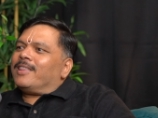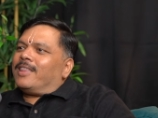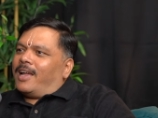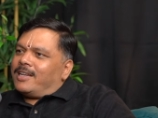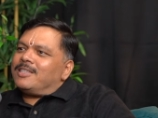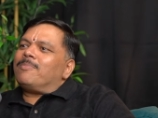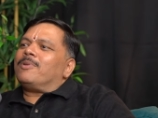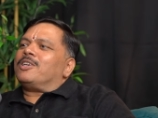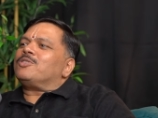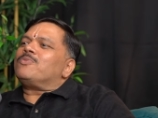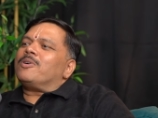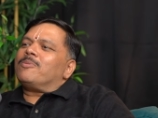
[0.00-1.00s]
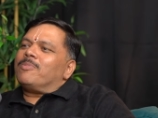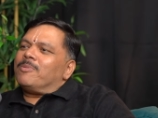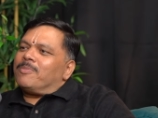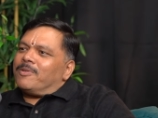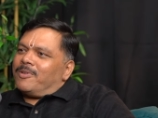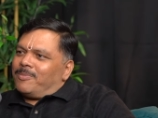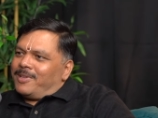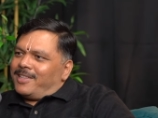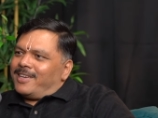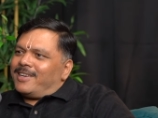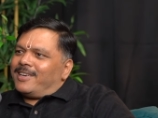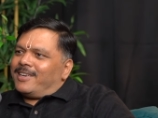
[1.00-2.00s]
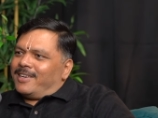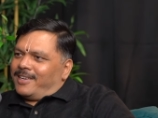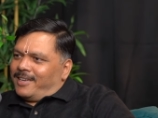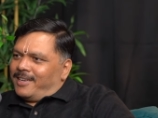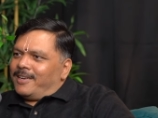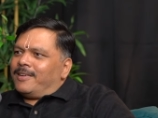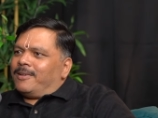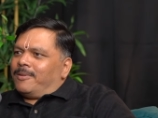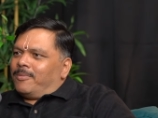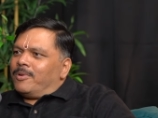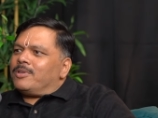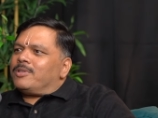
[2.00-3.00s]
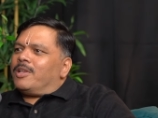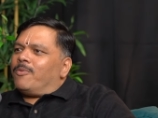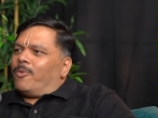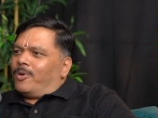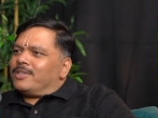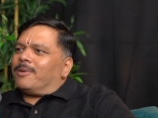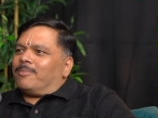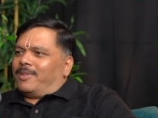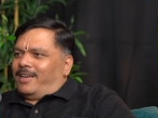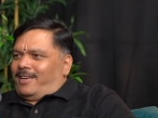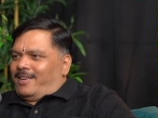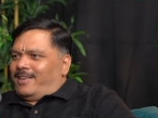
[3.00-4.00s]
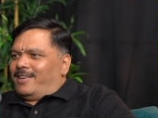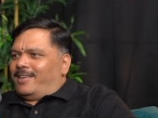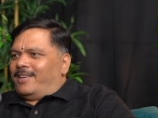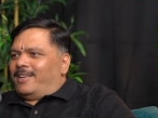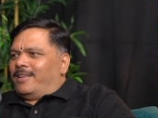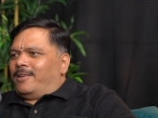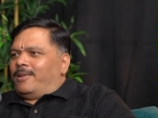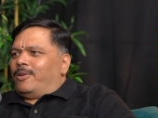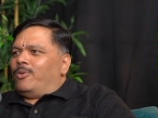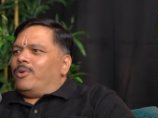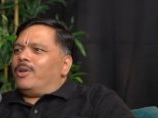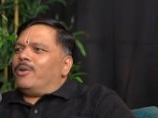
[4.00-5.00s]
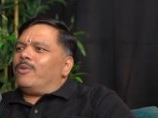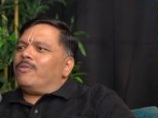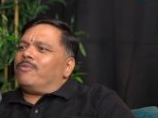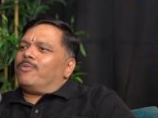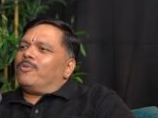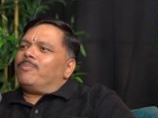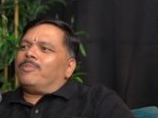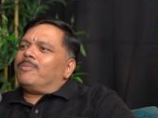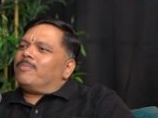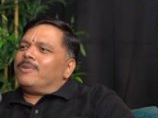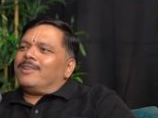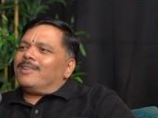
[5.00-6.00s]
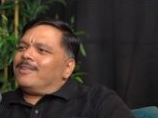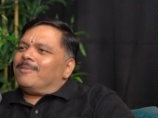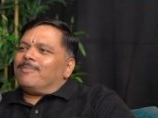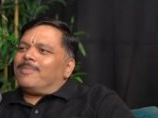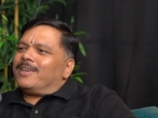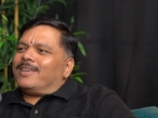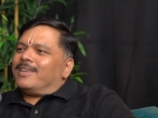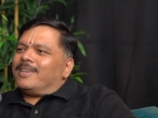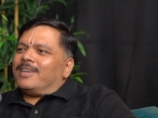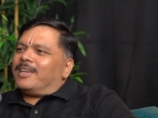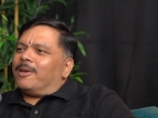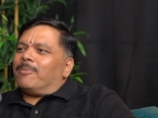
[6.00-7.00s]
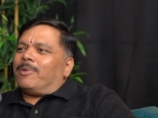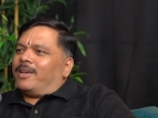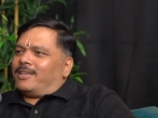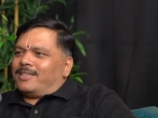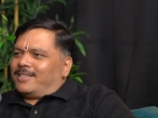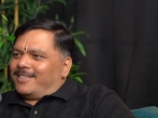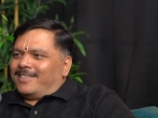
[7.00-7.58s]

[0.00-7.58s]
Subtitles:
that's the place where people will be there. Because they want something. You cannot fool people by gimmicks.